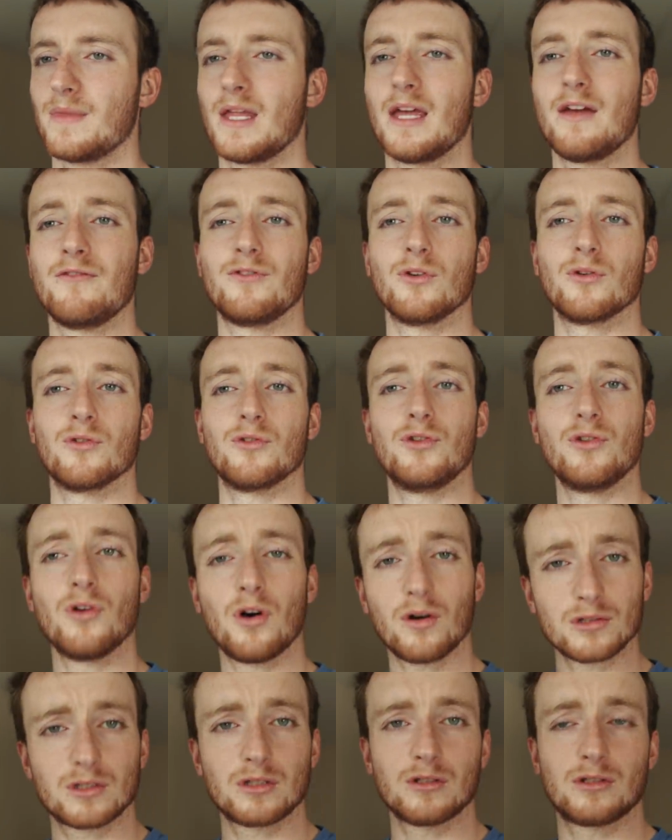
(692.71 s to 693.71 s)
If you're
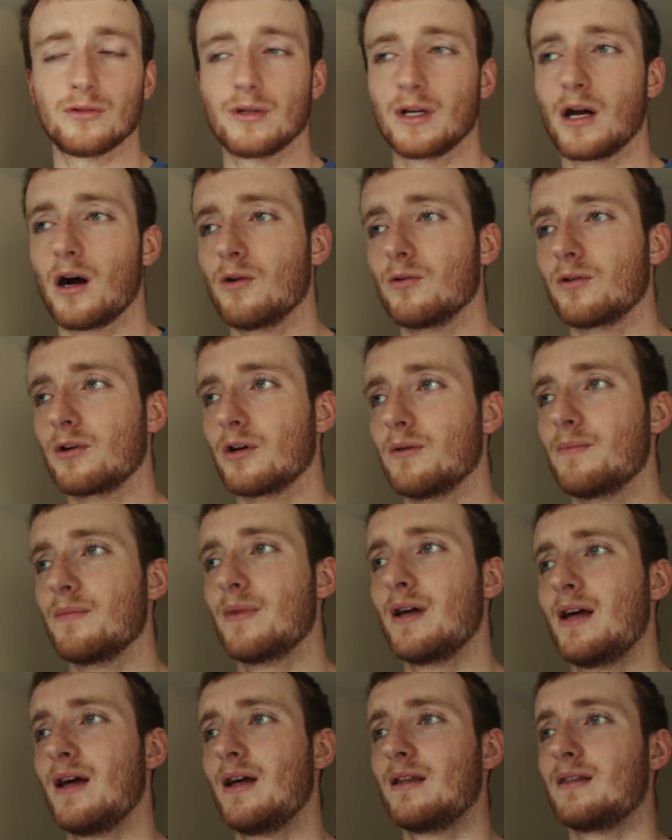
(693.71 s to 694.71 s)
not doing
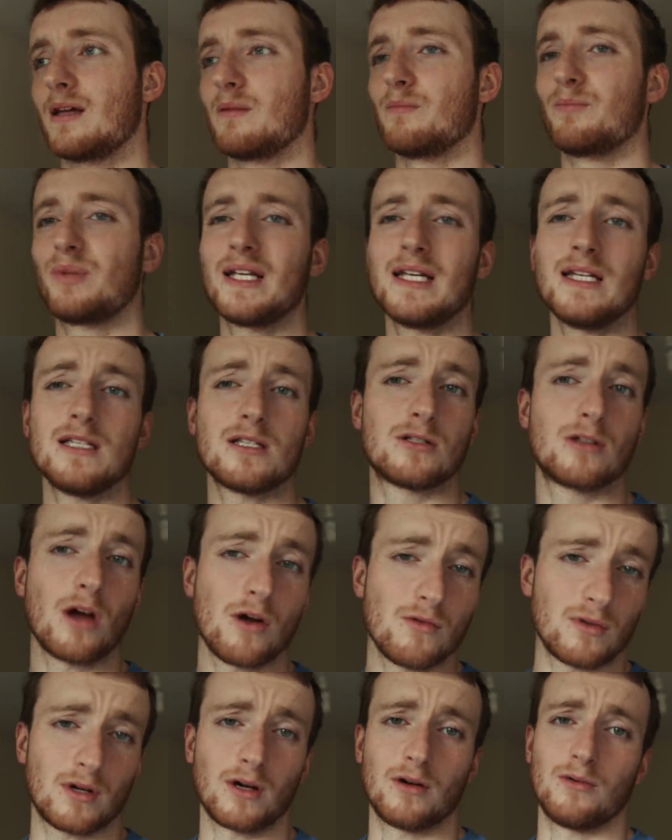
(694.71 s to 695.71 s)
Holcomb, then please
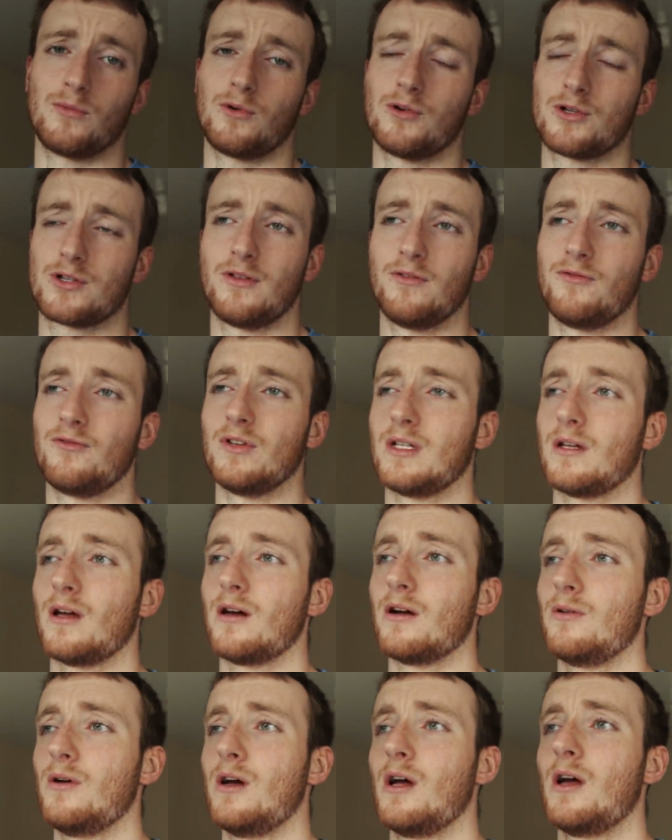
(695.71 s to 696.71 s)
don't go and watch the
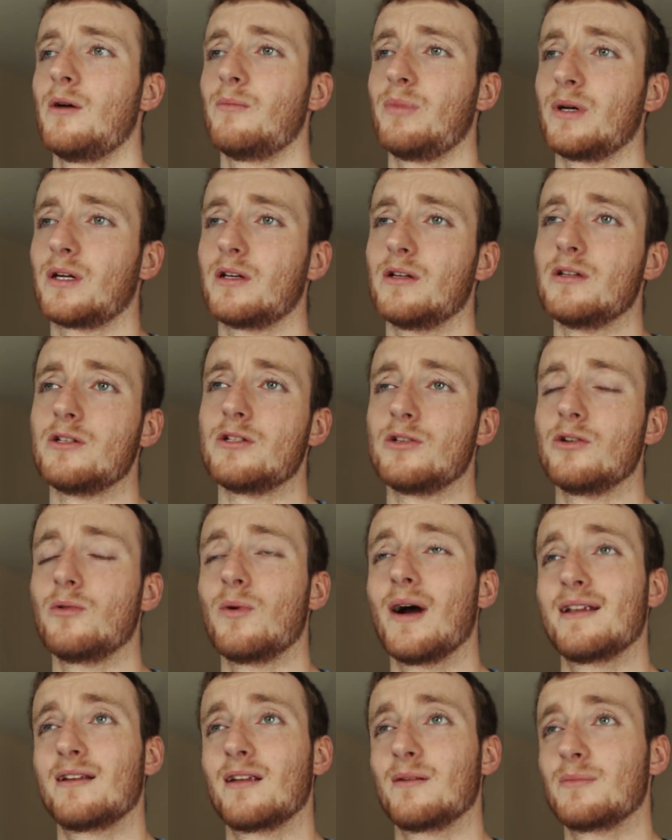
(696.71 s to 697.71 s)
video because
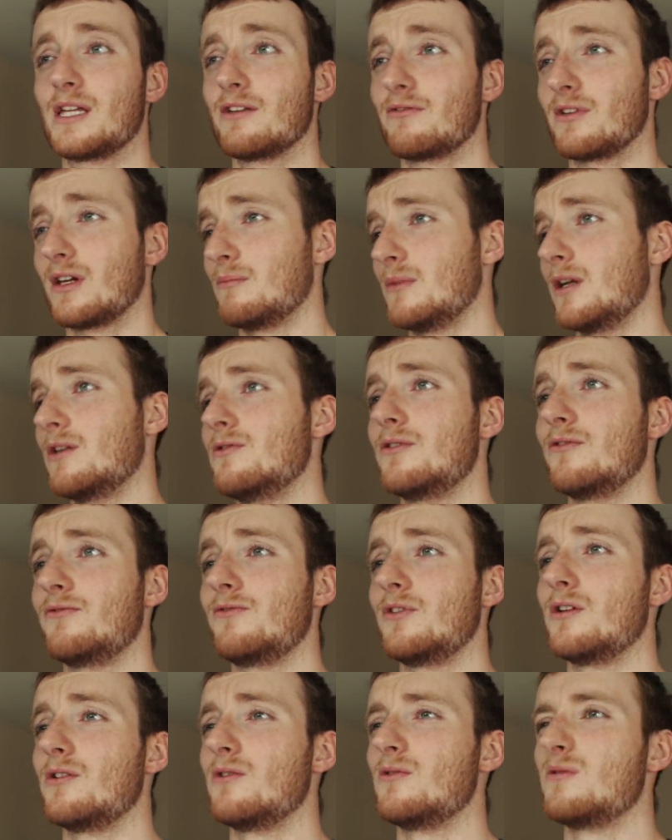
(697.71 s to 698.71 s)
you'll end up giving him loads of
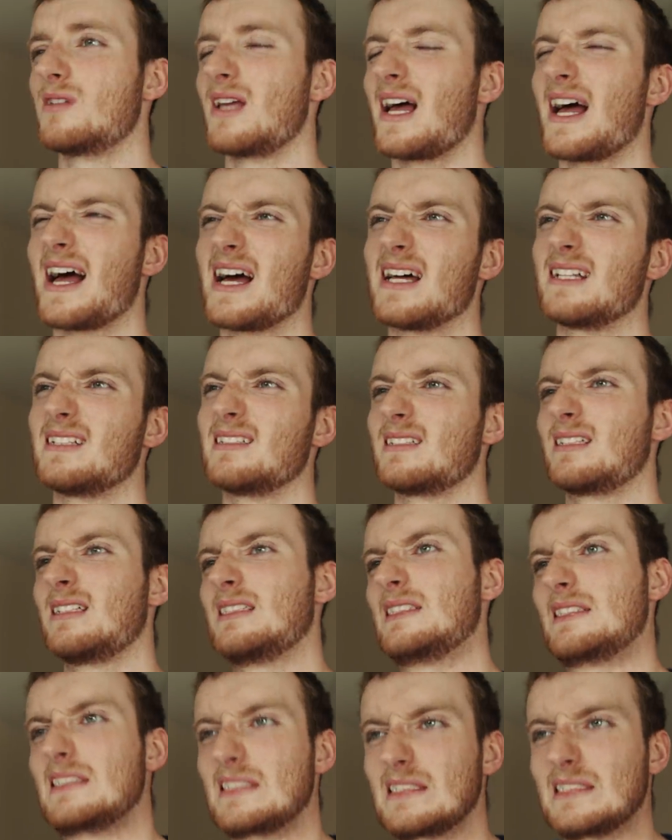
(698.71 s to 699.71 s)
views and
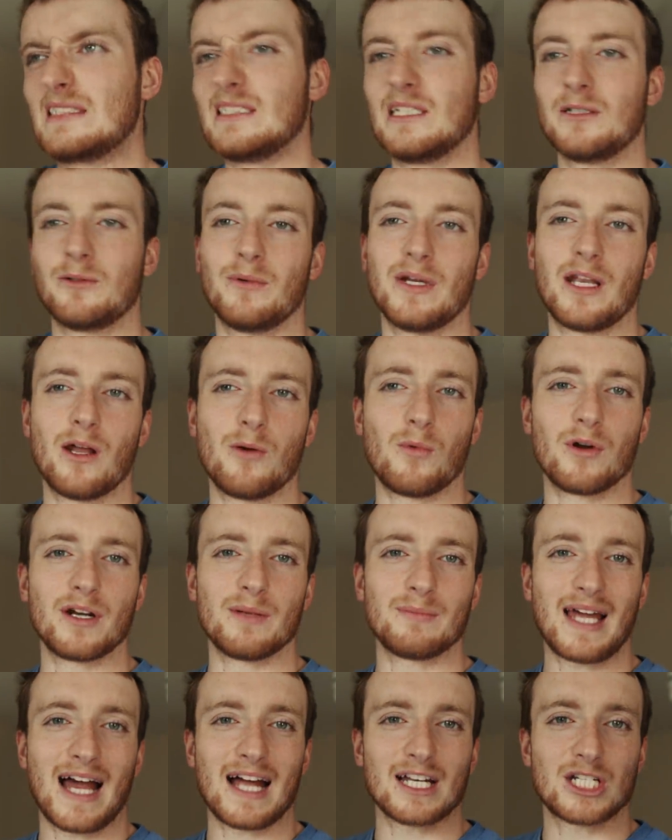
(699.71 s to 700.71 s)
we don't want
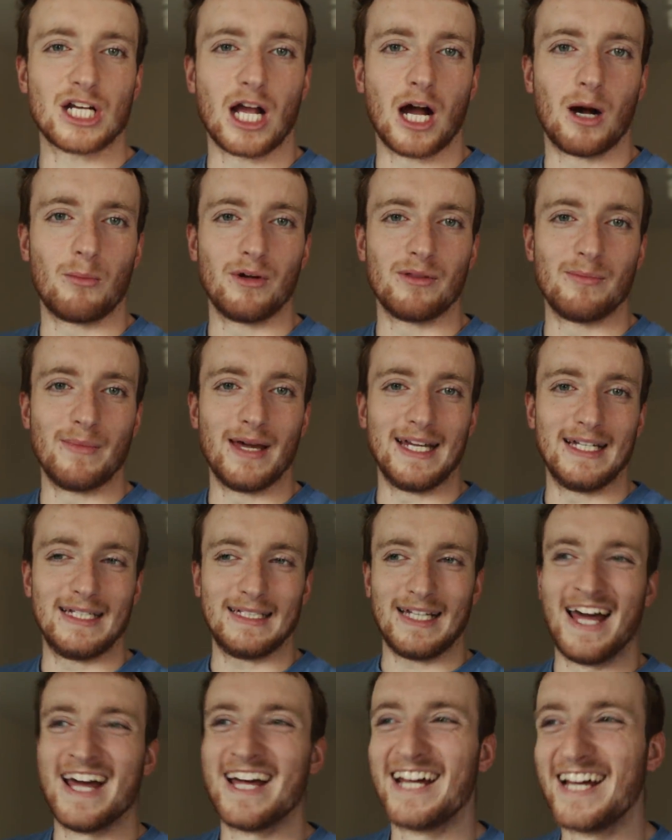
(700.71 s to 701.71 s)
him catching up with
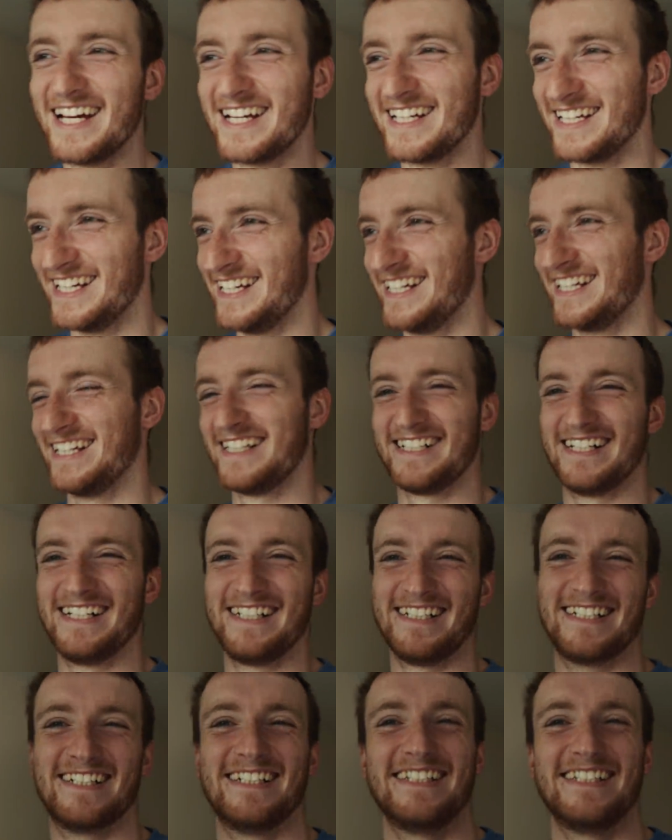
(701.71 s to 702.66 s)
me.